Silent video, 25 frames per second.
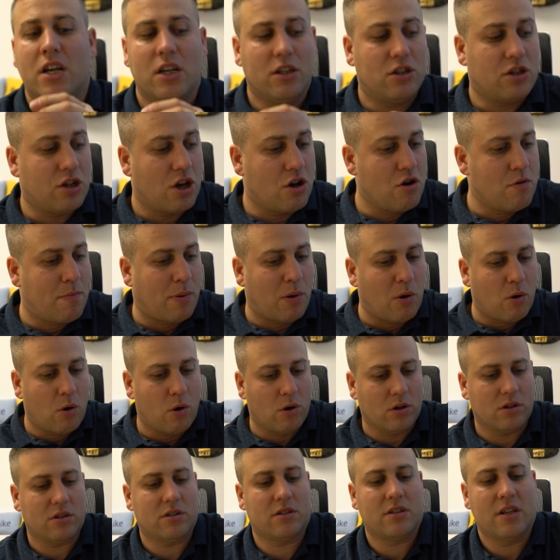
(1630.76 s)
2
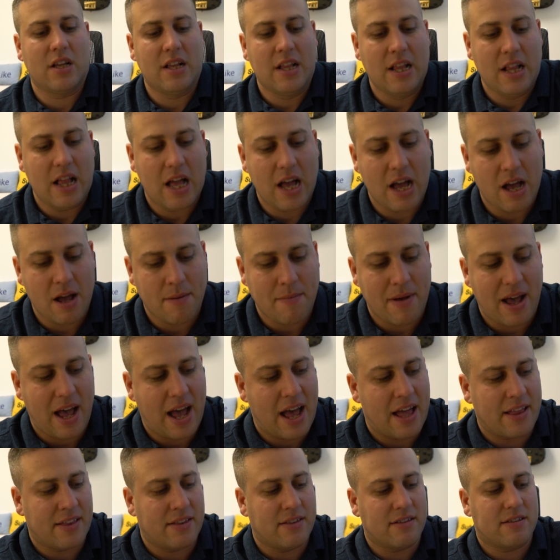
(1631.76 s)
ports, and
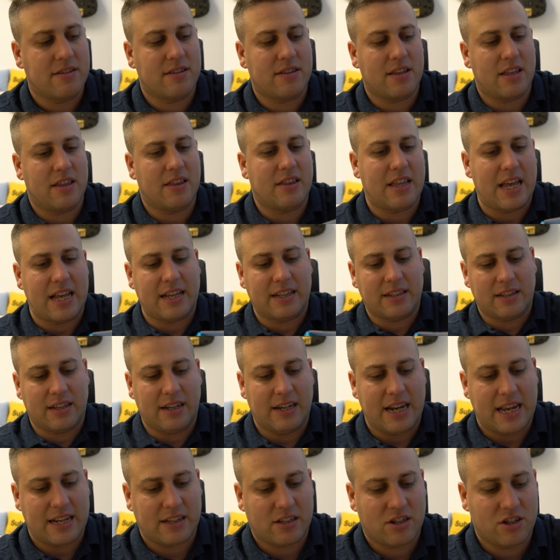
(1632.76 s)

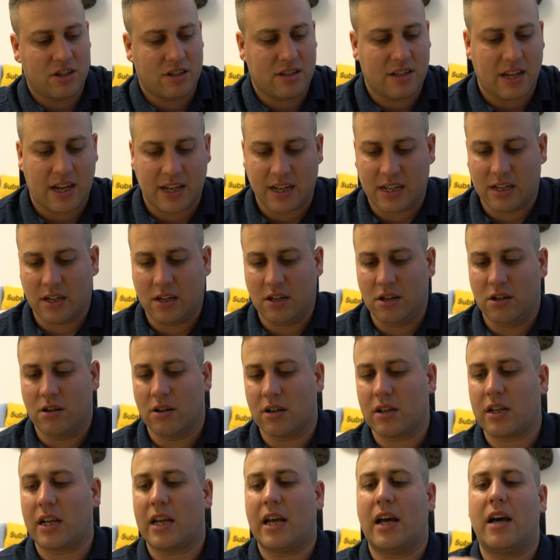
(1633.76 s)
let's just take a
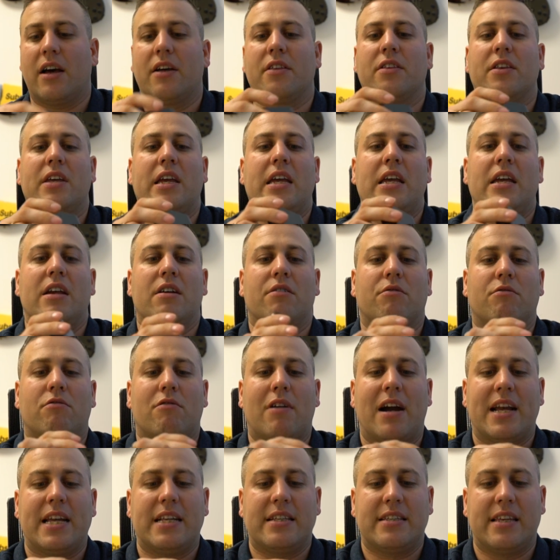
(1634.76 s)
look at the
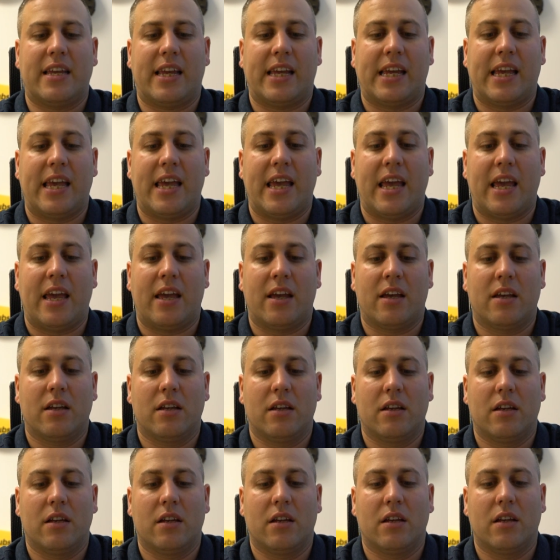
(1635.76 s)
rating here.
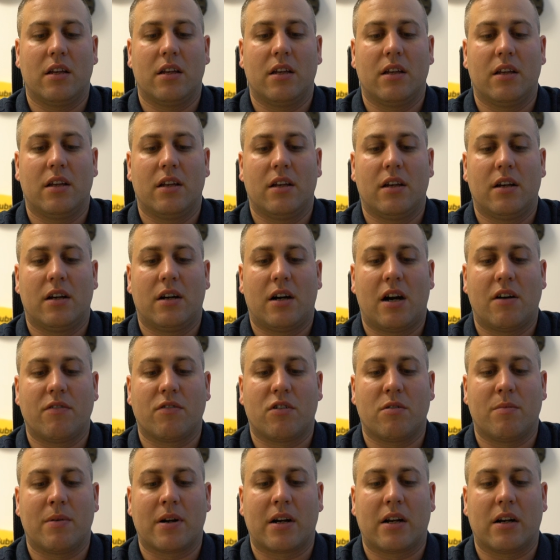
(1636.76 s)
I haven't
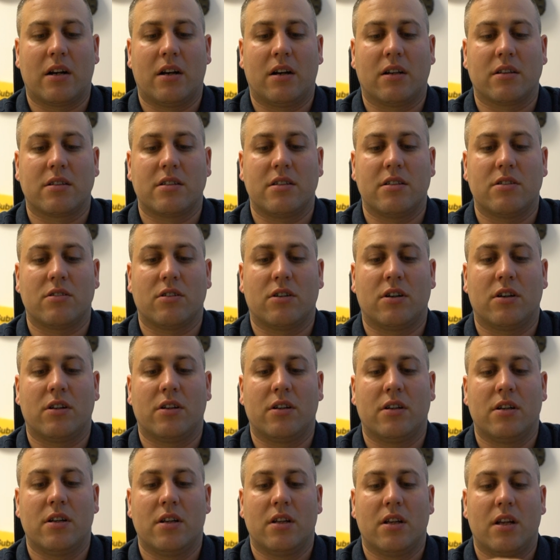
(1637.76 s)
got my glasses
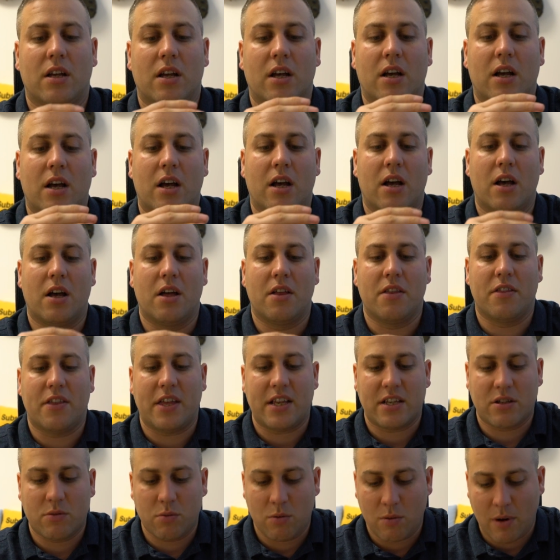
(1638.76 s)
on.
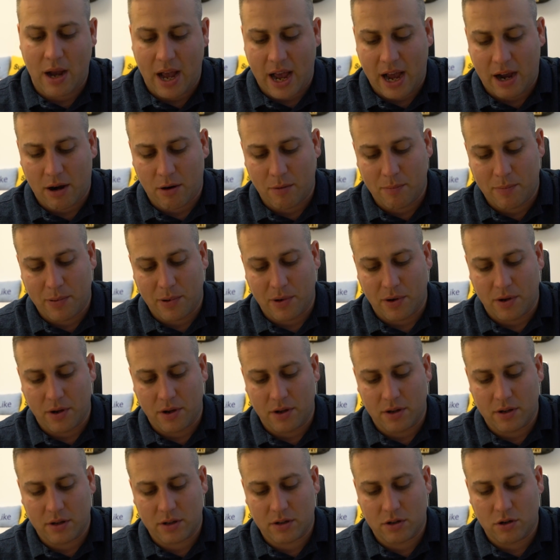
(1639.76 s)
This will
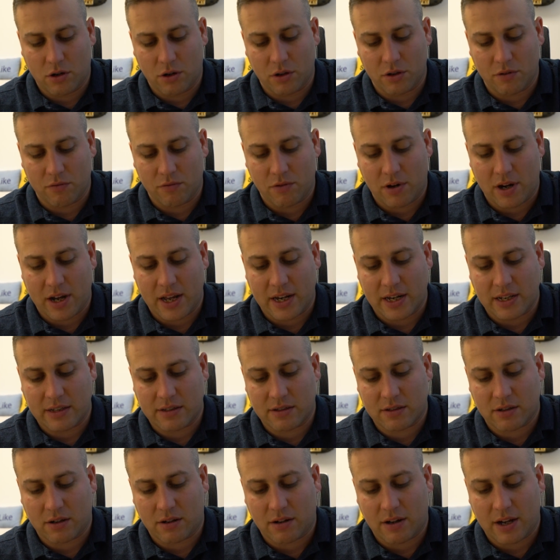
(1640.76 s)
output, God, the writing is
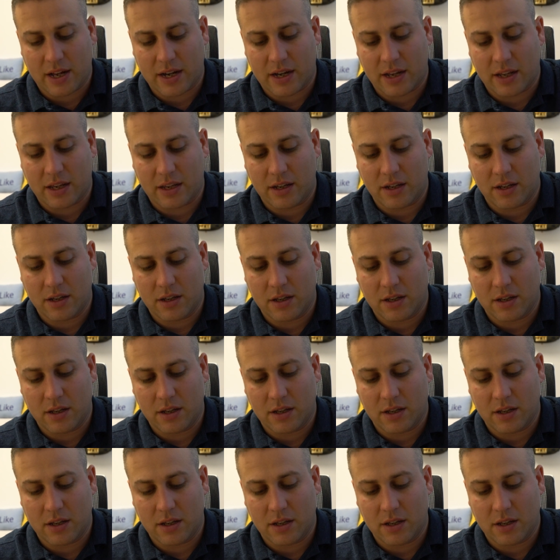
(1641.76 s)
tiny.